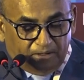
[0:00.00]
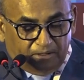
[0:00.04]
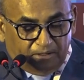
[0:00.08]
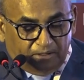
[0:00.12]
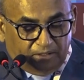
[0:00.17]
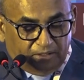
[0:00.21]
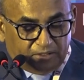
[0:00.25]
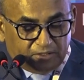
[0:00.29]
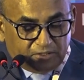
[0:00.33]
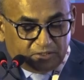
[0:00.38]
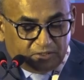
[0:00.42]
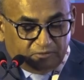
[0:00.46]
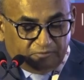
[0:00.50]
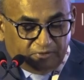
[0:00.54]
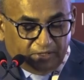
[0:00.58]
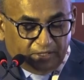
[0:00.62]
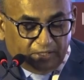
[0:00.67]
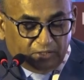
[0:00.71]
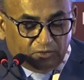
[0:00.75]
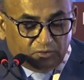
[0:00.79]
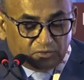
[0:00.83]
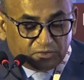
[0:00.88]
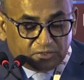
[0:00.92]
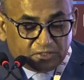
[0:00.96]
It is the
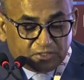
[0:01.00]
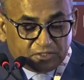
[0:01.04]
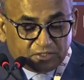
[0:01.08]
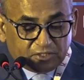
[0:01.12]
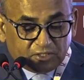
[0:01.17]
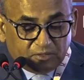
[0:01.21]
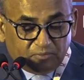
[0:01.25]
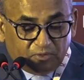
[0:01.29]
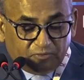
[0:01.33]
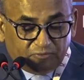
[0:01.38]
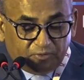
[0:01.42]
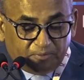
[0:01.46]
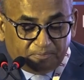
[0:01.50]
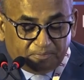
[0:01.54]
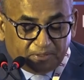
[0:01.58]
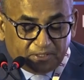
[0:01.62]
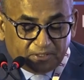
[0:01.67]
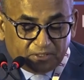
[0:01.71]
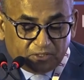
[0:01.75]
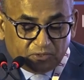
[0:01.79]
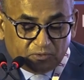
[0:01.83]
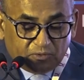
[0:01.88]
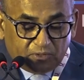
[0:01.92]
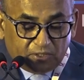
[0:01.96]
value system of a
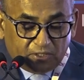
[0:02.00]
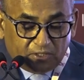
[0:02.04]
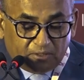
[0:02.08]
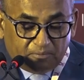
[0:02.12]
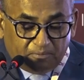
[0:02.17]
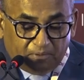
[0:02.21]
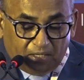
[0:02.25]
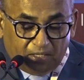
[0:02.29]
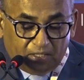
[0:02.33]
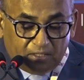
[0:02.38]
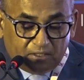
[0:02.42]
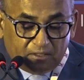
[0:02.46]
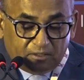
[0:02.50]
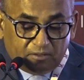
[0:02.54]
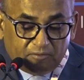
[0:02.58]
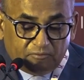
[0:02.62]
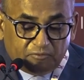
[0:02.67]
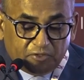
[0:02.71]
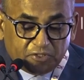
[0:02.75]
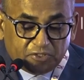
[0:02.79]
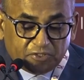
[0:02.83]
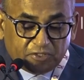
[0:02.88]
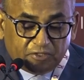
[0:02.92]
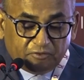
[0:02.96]
particular bar
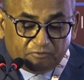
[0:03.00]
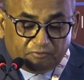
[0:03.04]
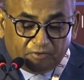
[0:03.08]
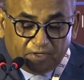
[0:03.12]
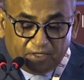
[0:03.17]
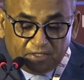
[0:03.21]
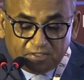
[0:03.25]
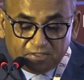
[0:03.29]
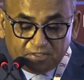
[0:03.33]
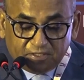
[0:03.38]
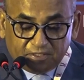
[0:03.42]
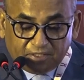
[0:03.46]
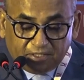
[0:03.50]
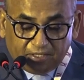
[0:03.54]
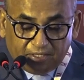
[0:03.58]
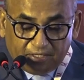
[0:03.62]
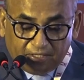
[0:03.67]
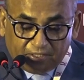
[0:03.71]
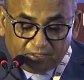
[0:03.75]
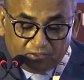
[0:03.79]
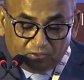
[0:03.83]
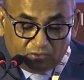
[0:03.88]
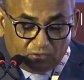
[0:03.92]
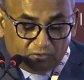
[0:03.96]
which defines the
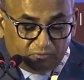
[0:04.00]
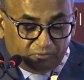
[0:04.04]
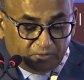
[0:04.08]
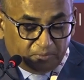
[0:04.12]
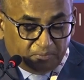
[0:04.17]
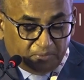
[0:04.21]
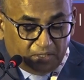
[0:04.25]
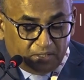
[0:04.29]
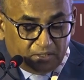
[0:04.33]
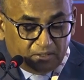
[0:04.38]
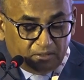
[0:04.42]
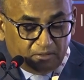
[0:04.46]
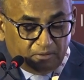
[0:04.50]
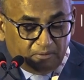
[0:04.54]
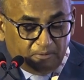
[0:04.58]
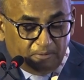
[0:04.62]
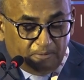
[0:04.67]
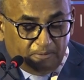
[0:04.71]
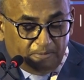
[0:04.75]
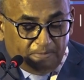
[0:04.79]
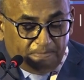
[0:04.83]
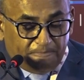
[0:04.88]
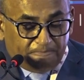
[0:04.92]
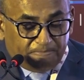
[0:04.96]
character of a bar,
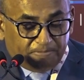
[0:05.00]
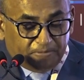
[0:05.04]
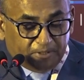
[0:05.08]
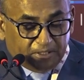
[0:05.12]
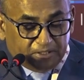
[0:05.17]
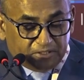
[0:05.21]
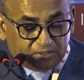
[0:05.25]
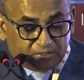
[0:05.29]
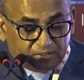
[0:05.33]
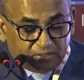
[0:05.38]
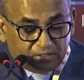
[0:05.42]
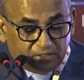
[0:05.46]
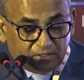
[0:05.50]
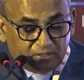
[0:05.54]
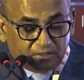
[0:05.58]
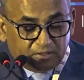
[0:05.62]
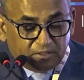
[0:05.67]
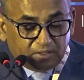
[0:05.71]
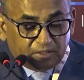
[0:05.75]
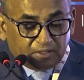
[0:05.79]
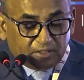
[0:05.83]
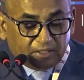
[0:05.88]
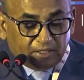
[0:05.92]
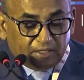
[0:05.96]
the strength
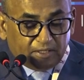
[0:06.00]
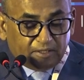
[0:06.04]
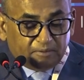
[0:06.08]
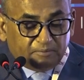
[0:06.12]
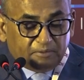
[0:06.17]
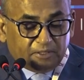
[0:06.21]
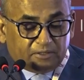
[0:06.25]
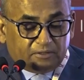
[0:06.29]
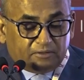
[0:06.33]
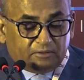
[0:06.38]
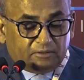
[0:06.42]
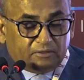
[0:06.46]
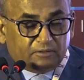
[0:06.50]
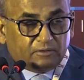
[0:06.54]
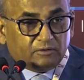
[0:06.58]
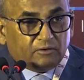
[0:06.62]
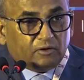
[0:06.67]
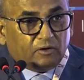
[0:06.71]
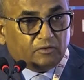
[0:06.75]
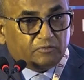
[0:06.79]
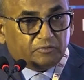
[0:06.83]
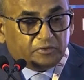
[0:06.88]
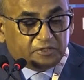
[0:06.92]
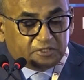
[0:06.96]
and caliber
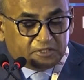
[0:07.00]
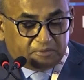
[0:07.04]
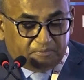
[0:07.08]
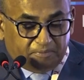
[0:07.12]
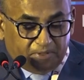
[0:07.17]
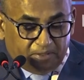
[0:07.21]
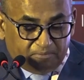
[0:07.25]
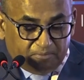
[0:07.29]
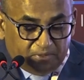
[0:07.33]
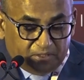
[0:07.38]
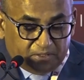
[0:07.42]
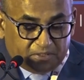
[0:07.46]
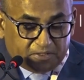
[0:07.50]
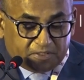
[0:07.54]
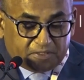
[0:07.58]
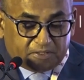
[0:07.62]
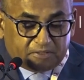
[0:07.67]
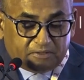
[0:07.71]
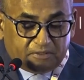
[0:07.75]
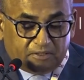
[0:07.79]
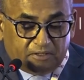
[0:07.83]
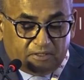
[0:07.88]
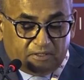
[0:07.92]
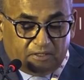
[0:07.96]
of its
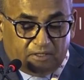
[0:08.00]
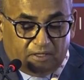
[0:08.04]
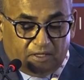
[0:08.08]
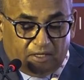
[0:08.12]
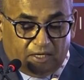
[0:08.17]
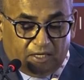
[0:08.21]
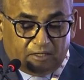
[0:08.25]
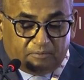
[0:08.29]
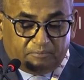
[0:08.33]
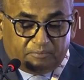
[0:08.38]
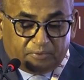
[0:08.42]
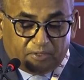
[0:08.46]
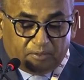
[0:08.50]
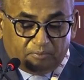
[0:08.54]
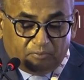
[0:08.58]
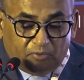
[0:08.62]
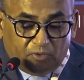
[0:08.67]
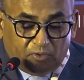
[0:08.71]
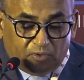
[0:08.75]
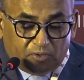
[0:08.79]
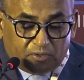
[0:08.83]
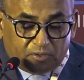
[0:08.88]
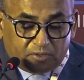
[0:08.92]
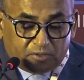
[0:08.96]
members, and
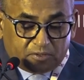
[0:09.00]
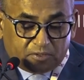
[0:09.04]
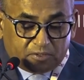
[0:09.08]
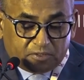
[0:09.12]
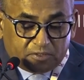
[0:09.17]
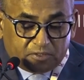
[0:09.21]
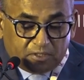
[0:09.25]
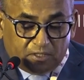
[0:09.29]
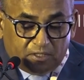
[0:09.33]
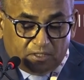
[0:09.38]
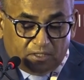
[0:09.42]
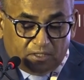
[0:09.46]
promotes